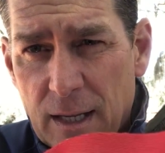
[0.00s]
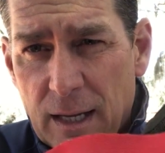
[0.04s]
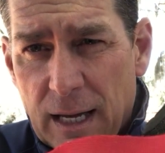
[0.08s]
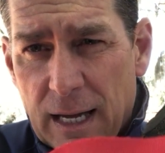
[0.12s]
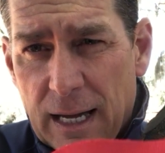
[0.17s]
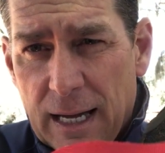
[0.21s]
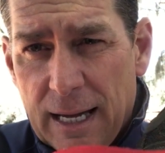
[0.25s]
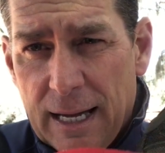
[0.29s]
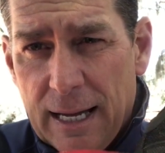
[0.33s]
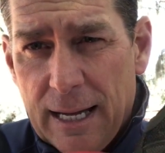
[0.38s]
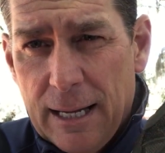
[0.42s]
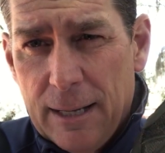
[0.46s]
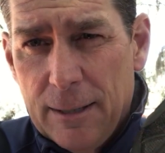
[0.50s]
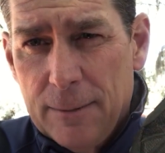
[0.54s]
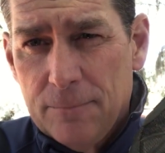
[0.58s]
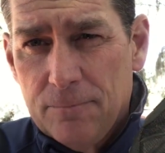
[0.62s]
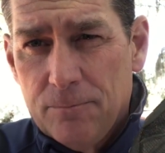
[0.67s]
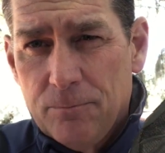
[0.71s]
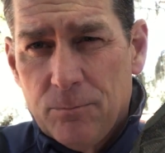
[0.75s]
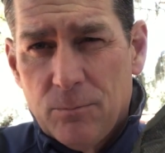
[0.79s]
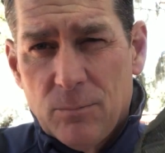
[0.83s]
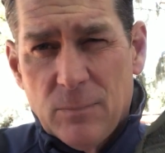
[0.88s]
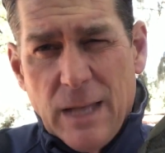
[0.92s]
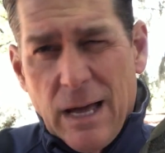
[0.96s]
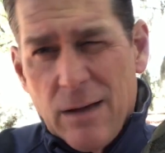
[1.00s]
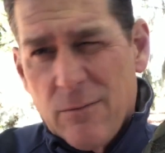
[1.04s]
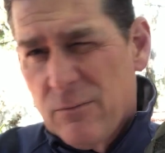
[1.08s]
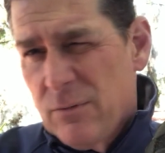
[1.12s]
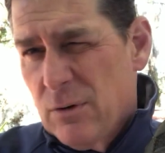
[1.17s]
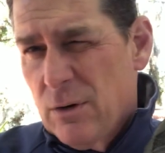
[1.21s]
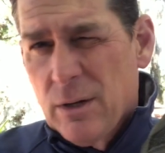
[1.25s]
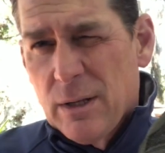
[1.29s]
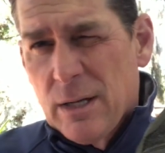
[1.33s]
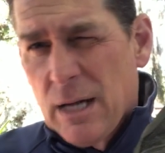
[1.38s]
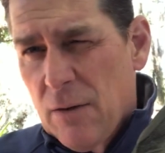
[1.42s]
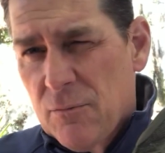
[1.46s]
Not
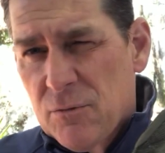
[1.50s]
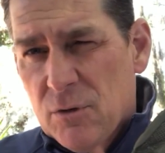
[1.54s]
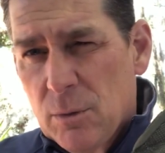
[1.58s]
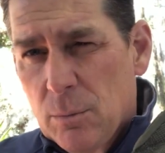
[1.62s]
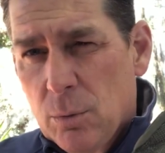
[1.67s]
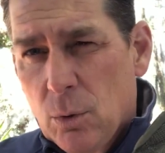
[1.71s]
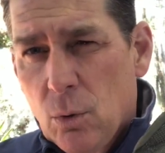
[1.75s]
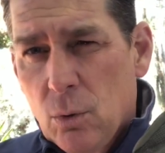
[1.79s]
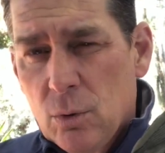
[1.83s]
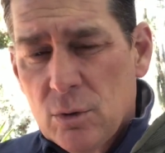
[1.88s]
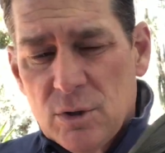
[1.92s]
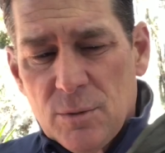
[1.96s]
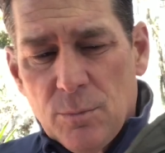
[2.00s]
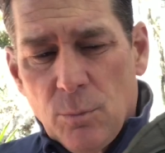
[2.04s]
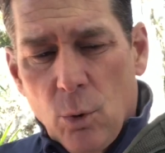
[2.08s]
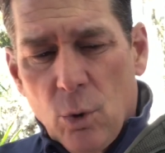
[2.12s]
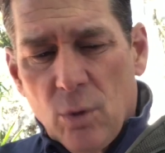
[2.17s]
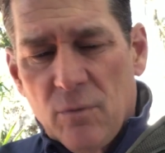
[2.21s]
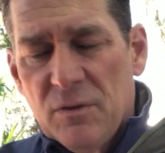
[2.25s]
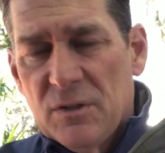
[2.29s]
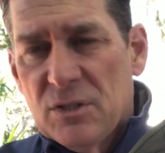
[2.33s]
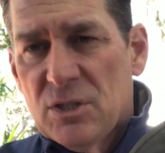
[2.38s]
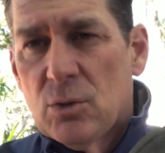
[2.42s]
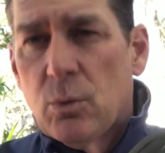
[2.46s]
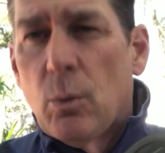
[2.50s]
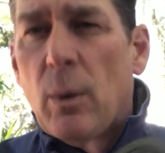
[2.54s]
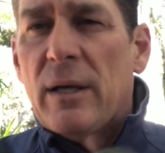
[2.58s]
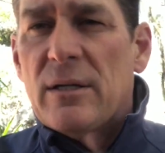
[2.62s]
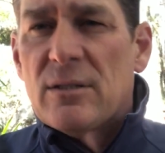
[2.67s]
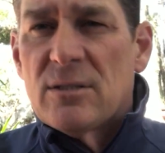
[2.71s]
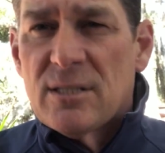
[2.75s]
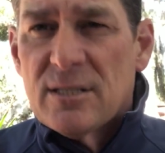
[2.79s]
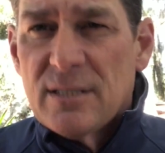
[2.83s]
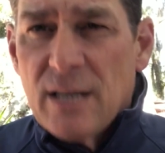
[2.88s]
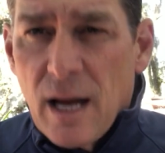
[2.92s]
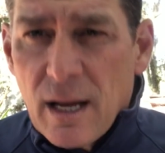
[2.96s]
very comfortable. It's more of a
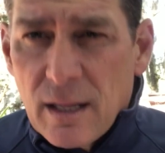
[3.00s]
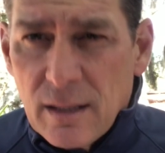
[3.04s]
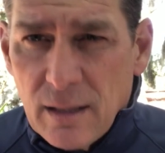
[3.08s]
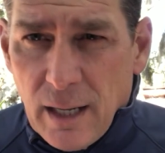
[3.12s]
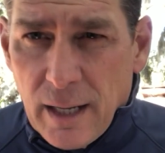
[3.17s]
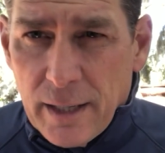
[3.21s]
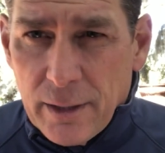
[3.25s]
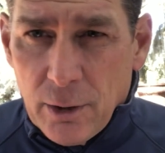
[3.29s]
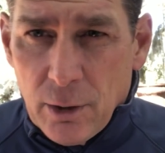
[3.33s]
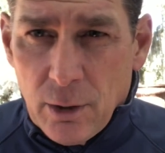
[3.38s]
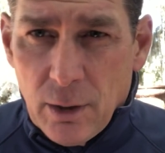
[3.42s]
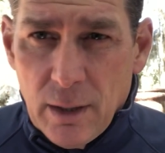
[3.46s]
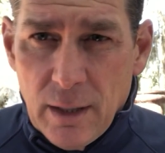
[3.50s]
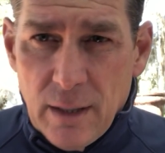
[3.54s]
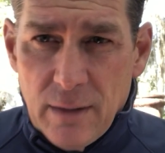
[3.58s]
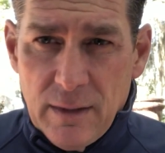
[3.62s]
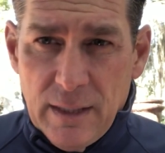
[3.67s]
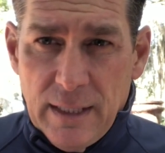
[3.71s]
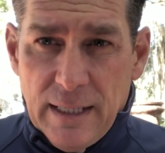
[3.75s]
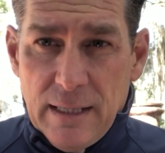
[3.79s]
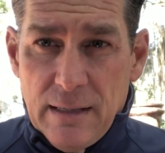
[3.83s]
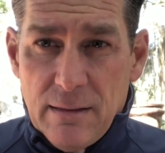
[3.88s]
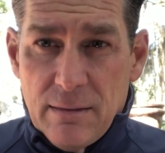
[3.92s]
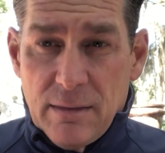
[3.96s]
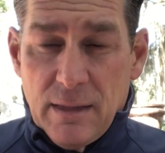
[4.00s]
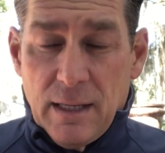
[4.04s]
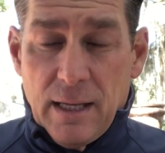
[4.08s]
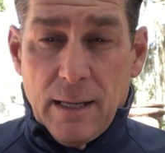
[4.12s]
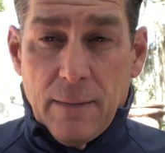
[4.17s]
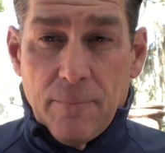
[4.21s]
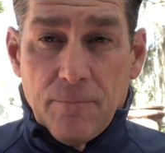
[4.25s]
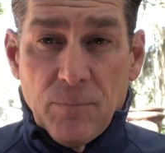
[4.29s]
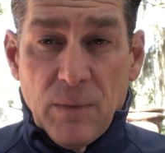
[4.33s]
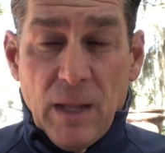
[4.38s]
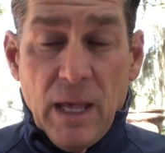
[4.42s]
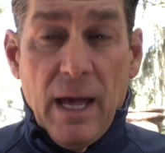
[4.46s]
sweat sock liner than
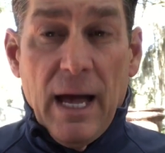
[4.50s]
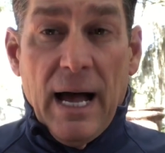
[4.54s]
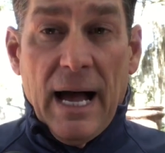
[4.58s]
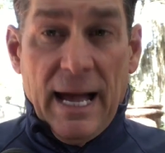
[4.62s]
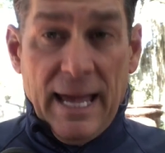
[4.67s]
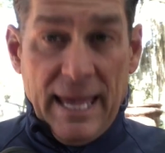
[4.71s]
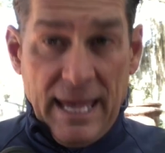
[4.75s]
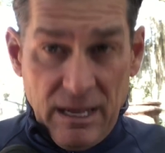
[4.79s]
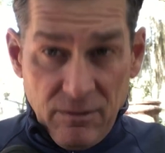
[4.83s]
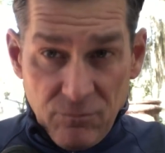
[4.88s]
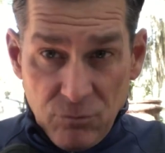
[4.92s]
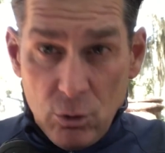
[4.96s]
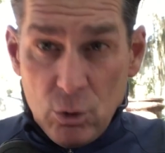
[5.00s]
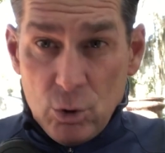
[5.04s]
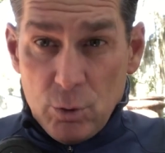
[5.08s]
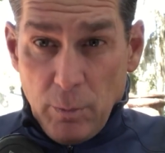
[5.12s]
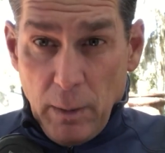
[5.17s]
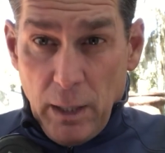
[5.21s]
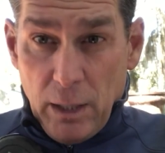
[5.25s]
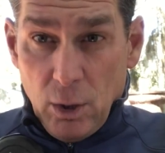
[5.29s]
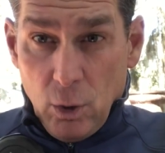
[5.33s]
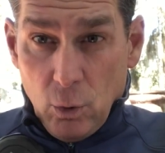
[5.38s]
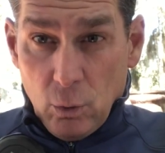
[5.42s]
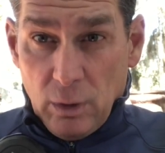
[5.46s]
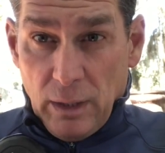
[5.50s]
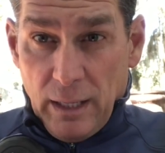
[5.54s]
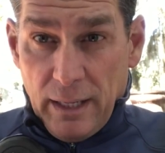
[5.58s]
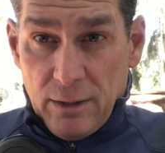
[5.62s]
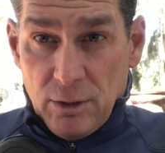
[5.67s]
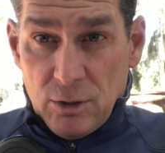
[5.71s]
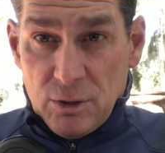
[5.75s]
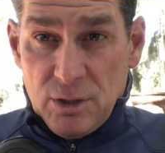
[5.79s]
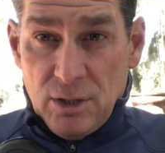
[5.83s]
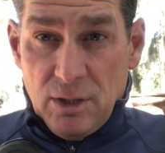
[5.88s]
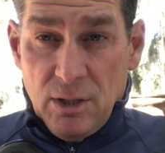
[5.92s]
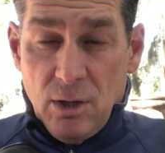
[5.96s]
anything. I have used my own
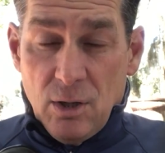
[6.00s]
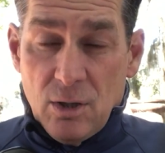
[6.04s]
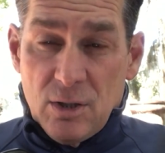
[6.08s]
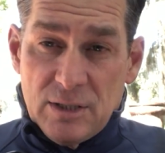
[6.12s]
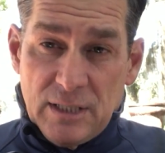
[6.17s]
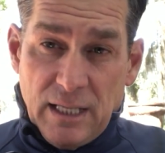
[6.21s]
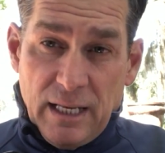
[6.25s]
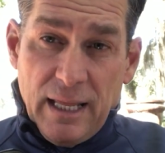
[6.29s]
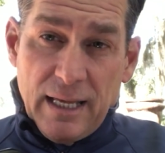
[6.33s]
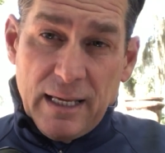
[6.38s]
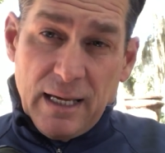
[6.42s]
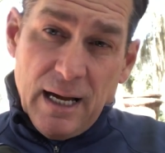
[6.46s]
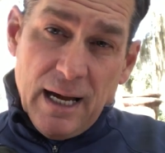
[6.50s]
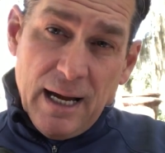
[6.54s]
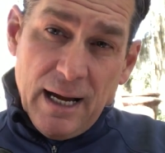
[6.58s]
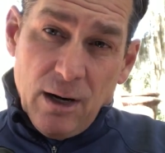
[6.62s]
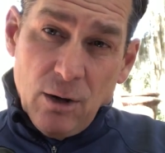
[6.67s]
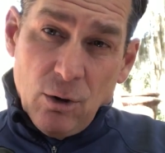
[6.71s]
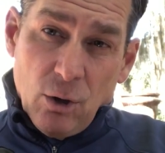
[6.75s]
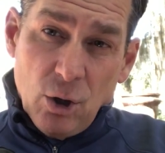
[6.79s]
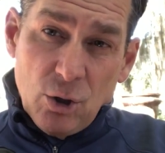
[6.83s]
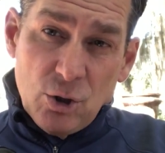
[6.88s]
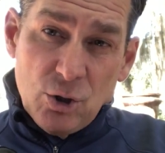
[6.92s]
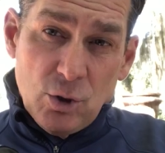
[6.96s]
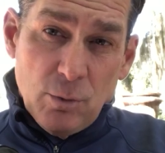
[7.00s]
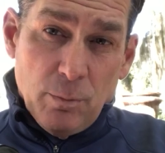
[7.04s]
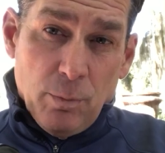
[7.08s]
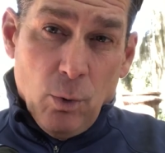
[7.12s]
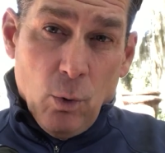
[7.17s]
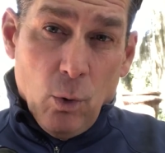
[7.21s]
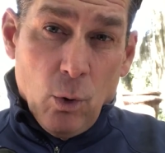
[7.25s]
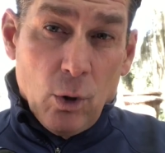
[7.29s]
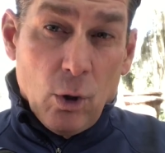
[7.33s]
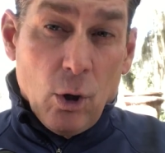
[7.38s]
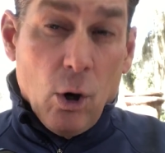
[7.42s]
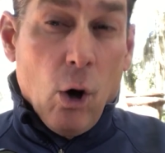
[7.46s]
liners in here because I like a higher arch
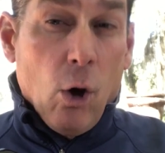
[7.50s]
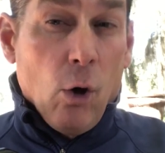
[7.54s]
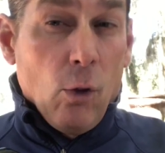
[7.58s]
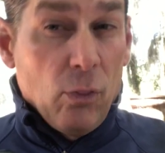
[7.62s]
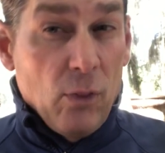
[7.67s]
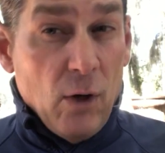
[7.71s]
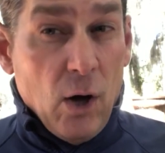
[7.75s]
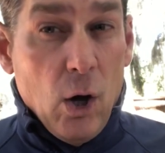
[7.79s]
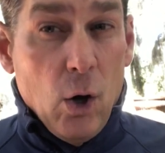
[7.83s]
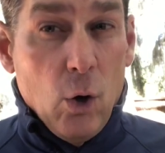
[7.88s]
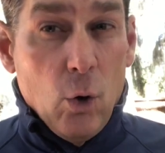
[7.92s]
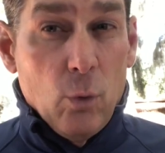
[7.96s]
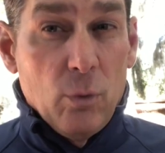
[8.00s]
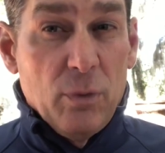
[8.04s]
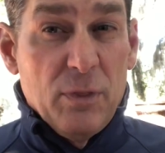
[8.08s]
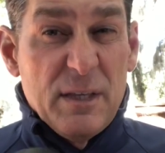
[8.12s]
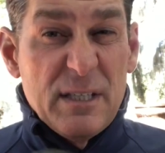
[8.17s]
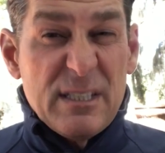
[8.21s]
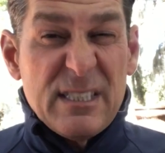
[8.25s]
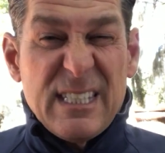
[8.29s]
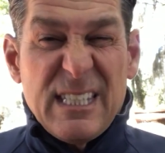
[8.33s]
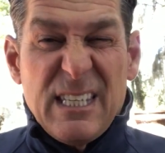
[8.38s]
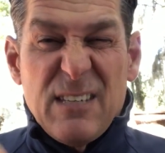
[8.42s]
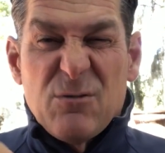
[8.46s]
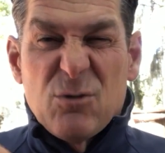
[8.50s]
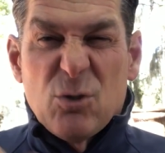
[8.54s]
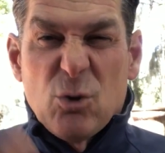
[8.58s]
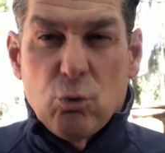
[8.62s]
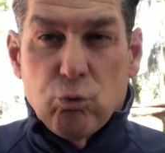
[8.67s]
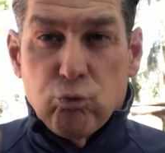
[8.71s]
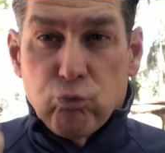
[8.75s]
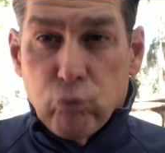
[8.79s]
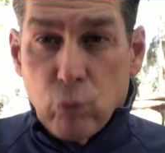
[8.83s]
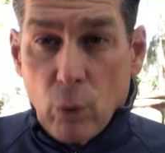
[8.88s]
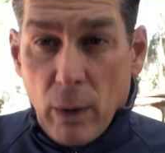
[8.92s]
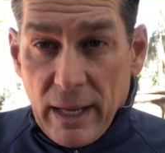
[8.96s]
support, although this gives
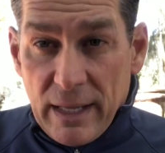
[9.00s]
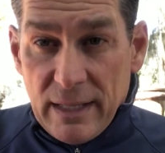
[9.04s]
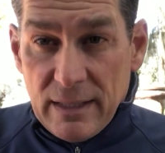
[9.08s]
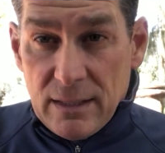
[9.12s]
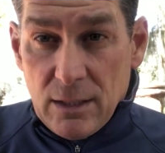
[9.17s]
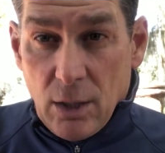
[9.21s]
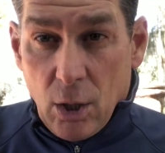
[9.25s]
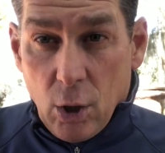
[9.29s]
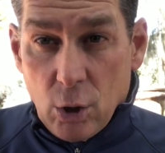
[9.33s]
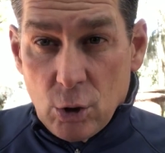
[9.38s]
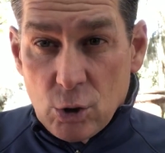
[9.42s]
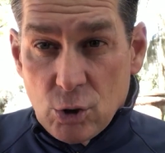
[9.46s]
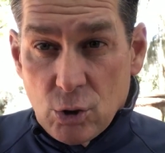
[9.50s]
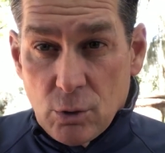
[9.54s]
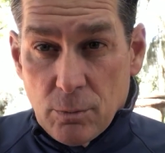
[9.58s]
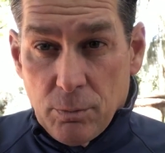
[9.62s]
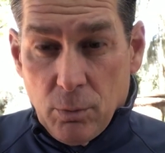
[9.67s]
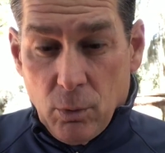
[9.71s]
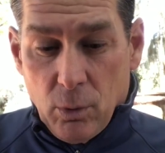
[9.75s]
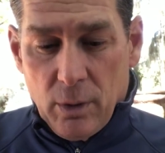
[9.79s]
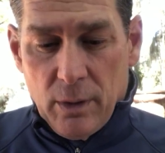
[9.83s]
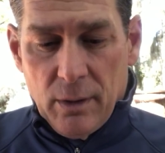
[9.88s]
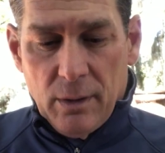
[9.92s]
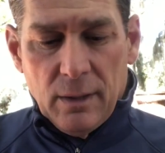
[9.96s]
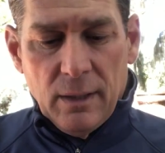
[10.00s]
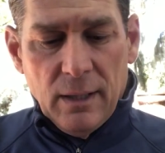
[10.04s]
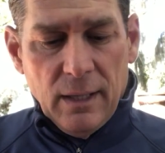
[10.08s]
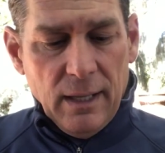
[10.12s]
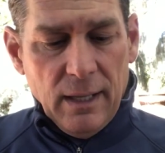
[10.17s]
great arch support.